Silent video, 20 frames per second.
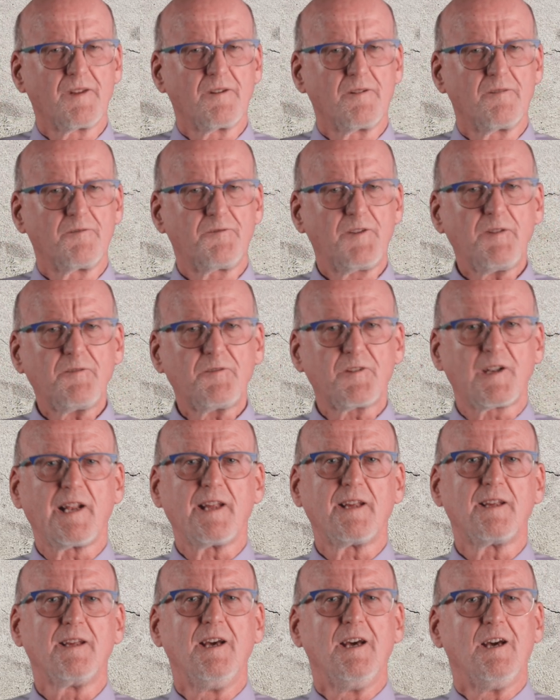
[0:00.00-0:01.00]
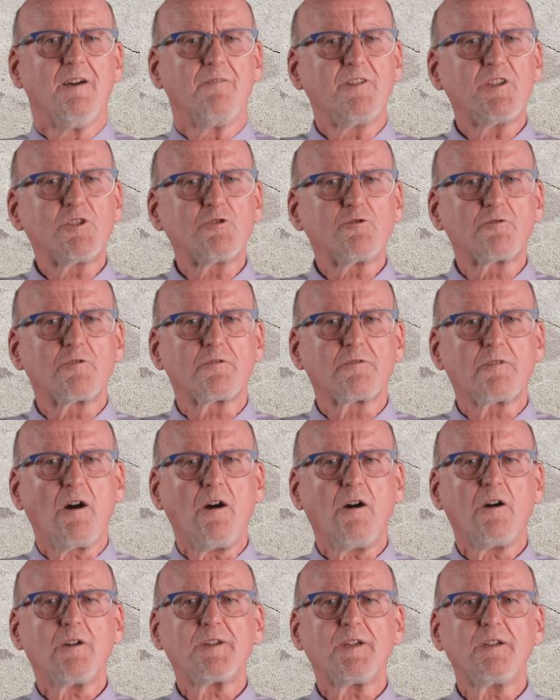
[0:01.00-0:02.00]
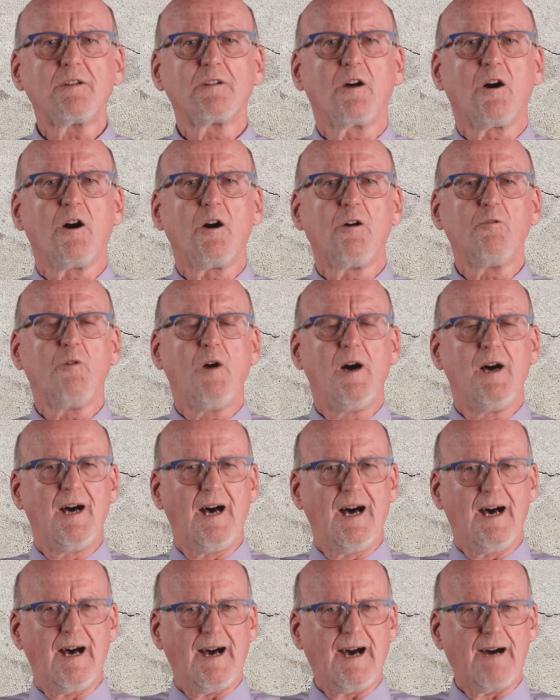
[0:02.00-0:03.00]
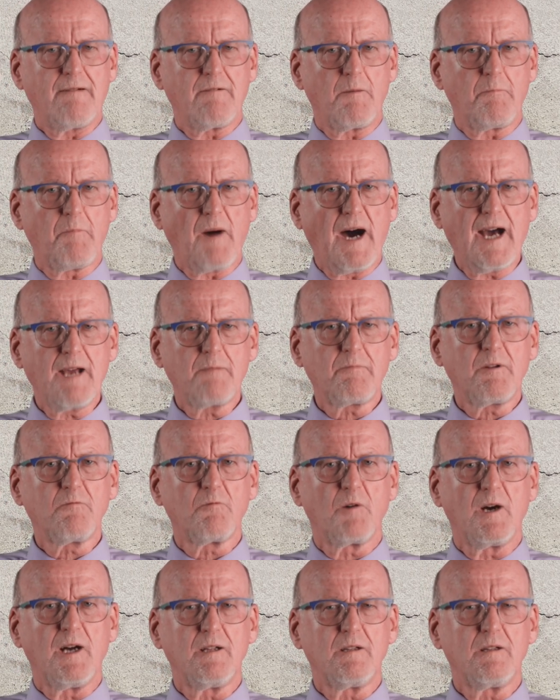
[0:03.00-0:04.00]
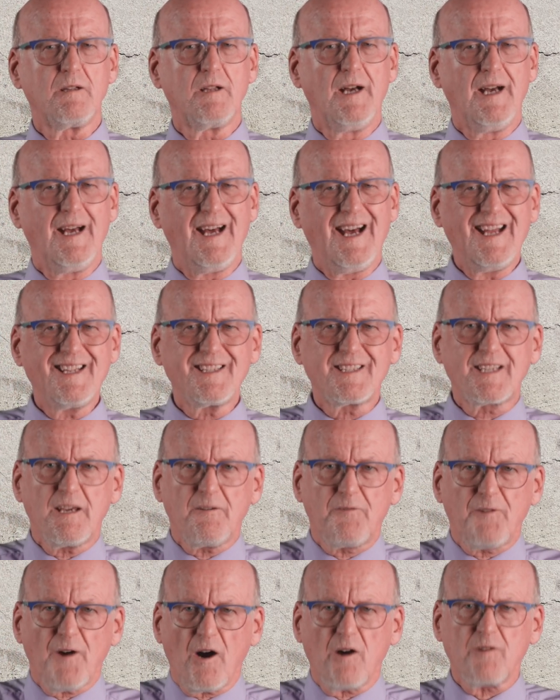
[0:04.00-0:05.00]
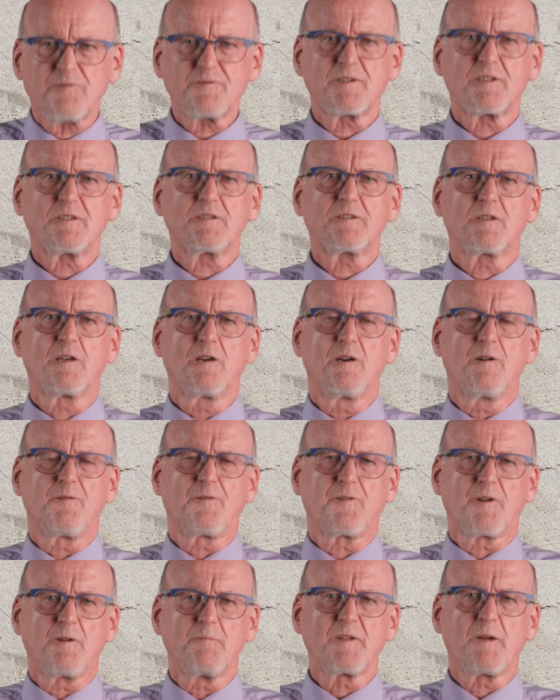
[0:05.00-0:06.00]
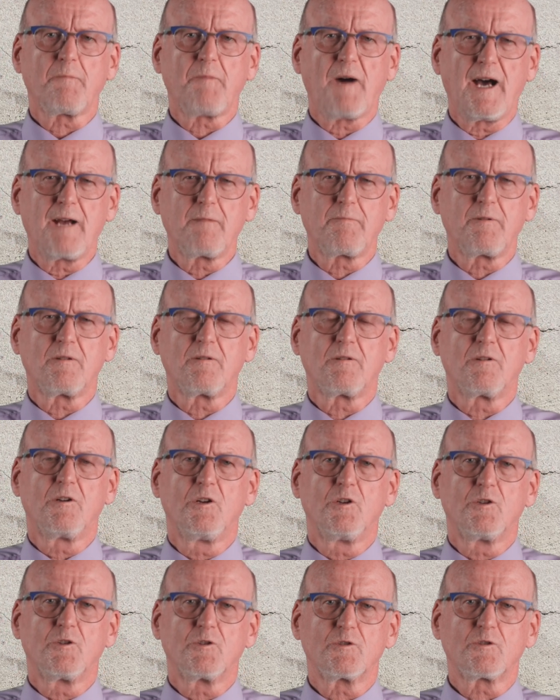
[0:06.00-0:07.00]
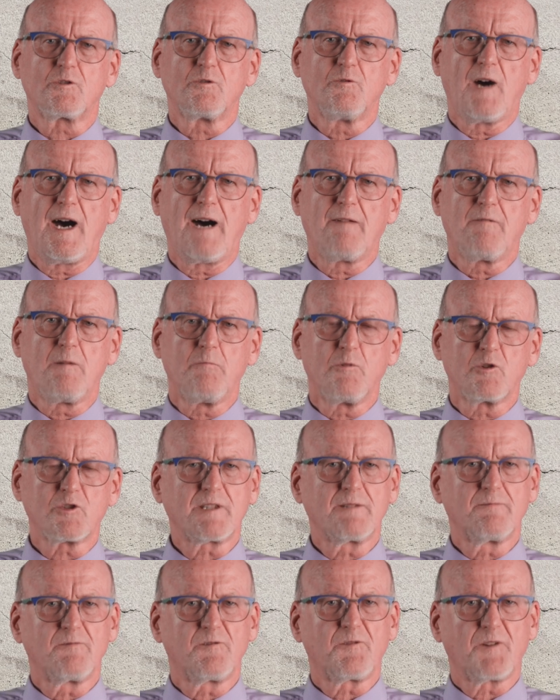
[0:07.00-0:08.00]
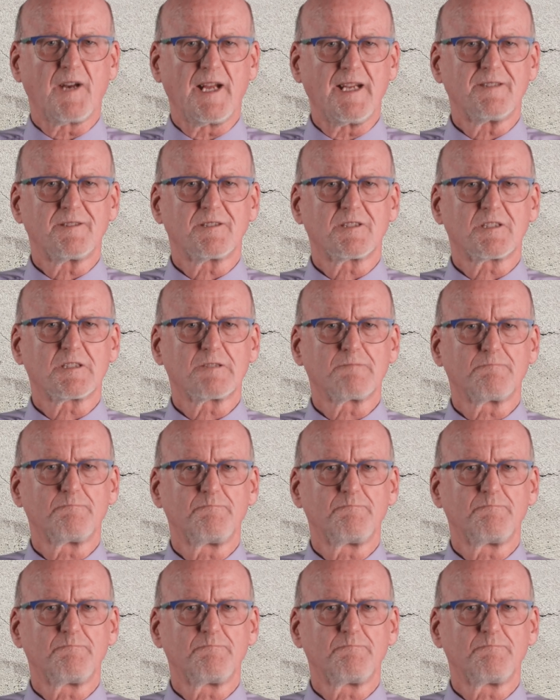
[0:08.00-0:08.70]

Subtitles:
Fifthly, we should rather know our Bible well and give answers from the Bible to our Muslim friends.